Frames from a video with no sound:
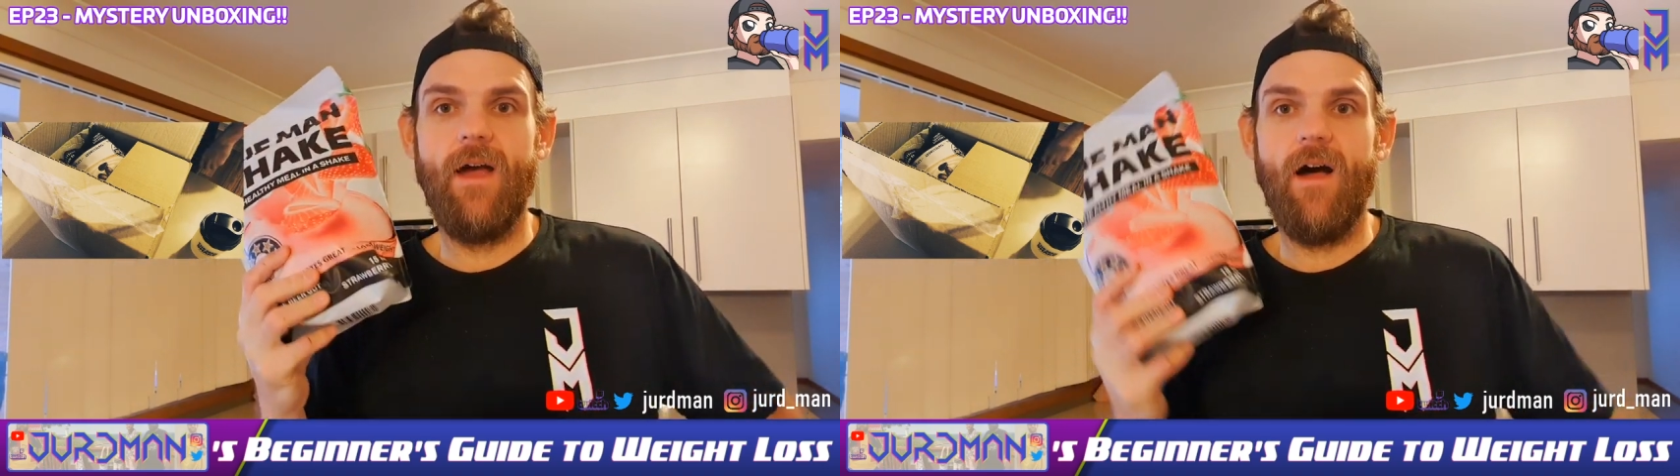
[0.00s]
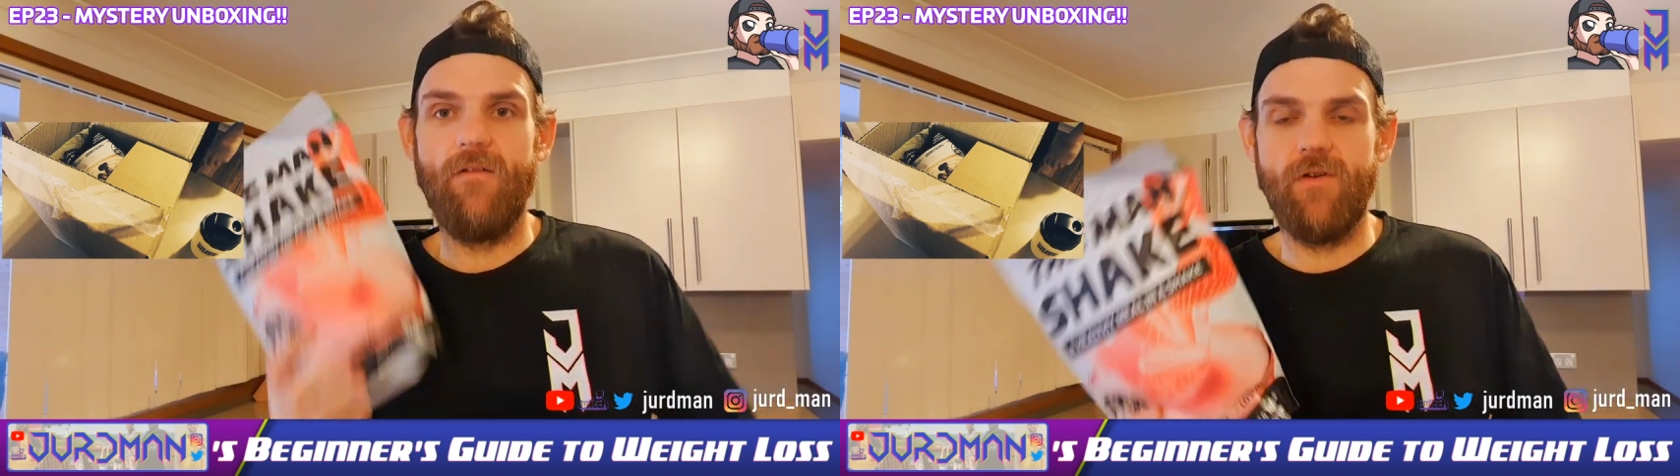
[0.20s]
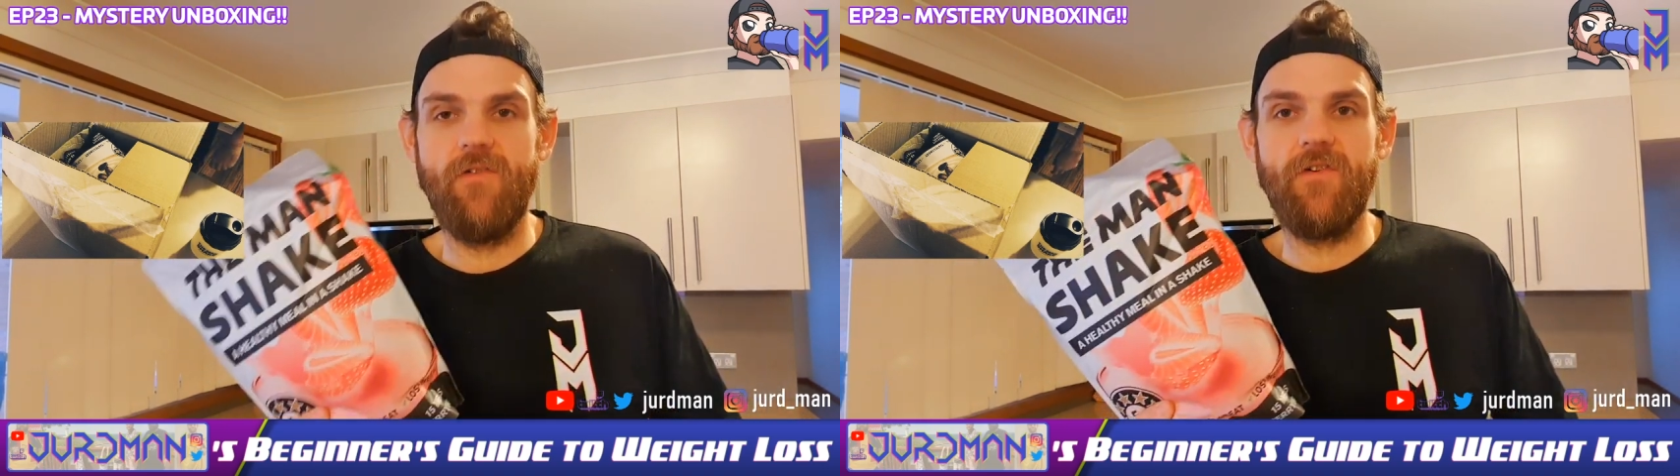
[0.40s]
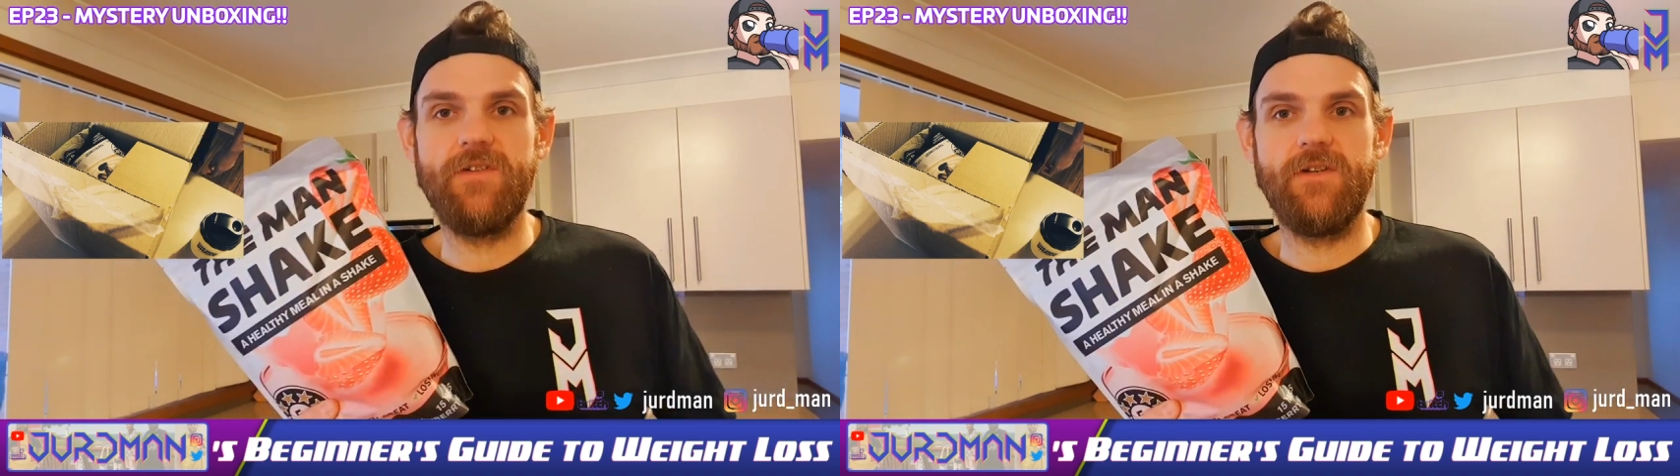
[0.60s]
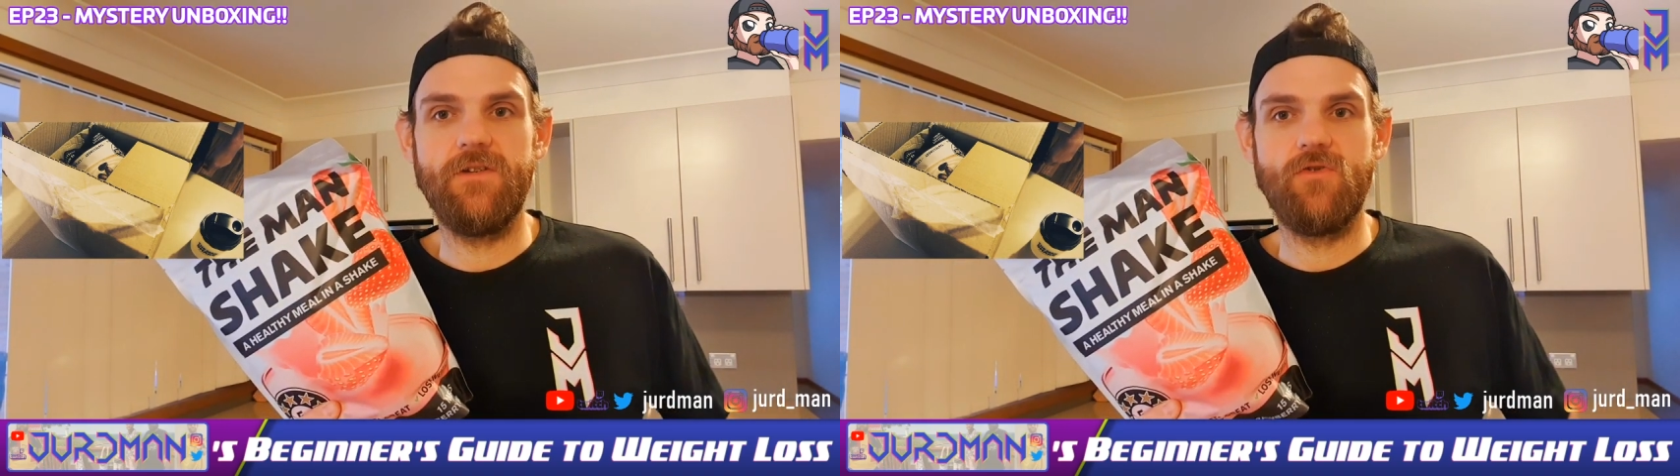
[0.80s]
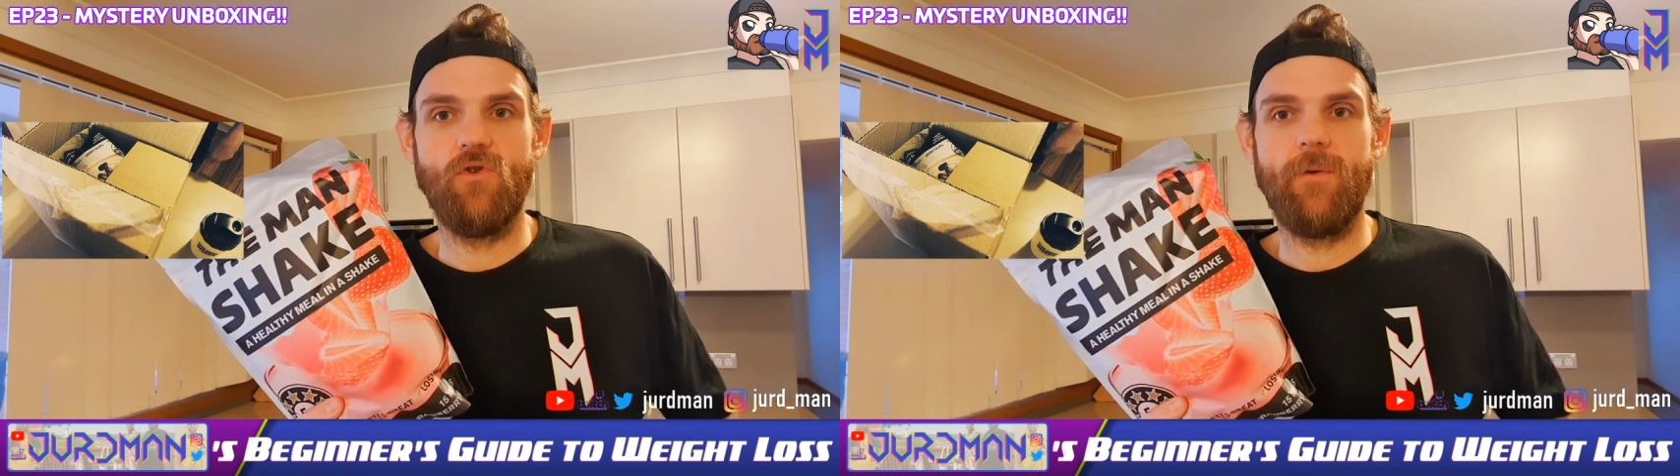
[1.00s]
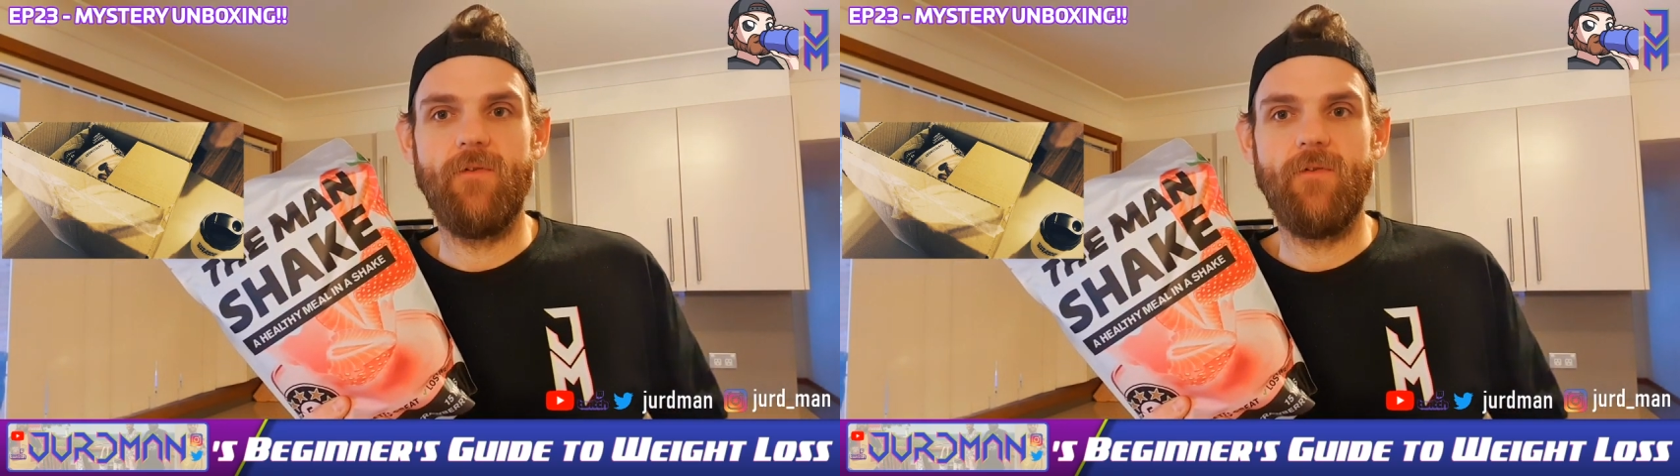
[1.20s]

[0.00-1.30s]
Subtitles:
I've revisited the strawberry